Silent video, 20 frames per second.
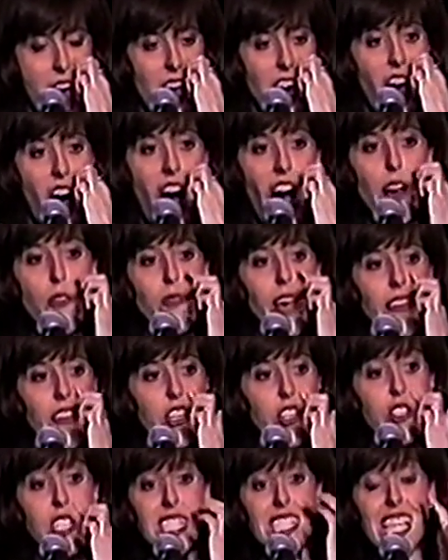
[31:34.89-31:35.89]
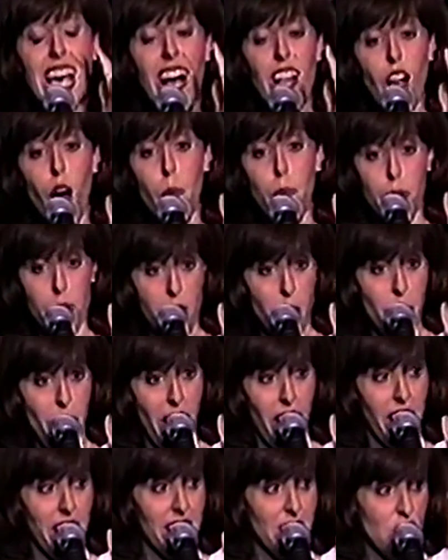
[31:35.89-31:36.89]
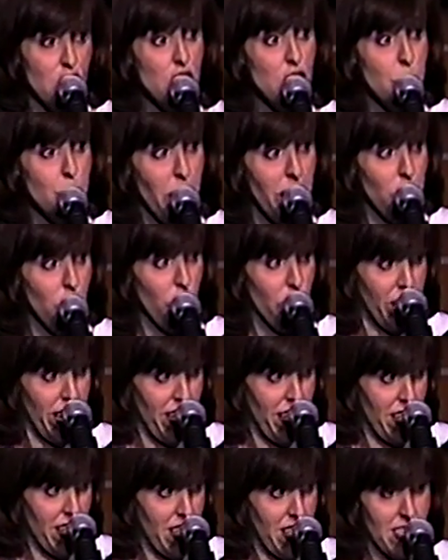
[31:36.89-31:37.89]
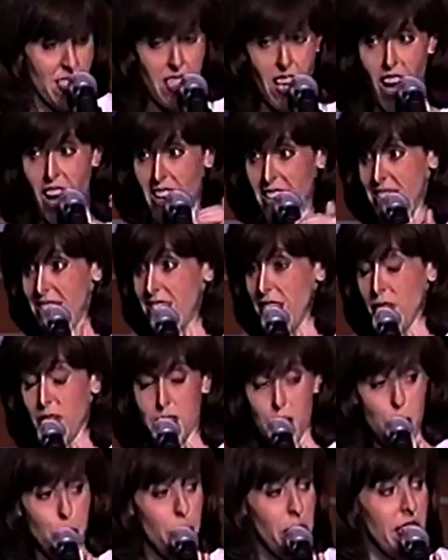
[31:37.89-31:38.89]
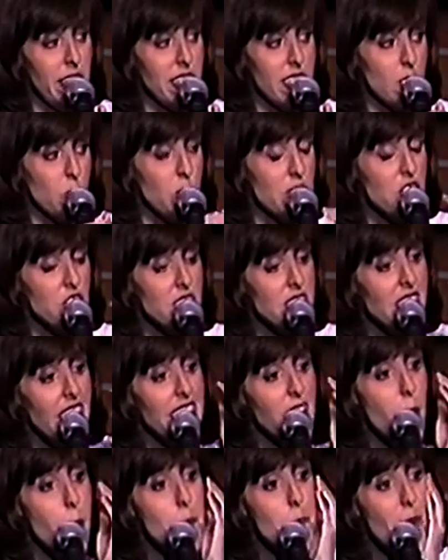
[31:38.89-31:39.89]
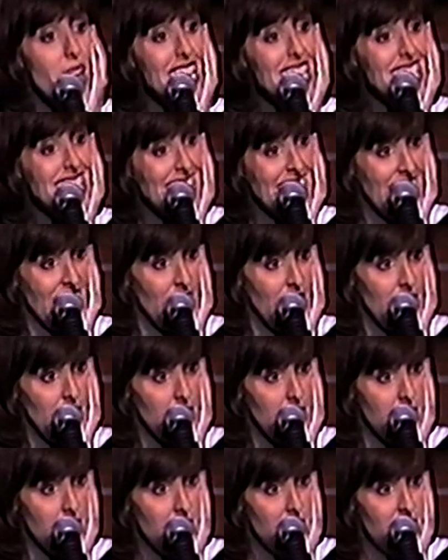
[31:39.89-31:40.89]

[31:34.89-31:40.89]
Now, I read that you could tell how big a man is just by looking at the size of his penis, which is, like, amazing.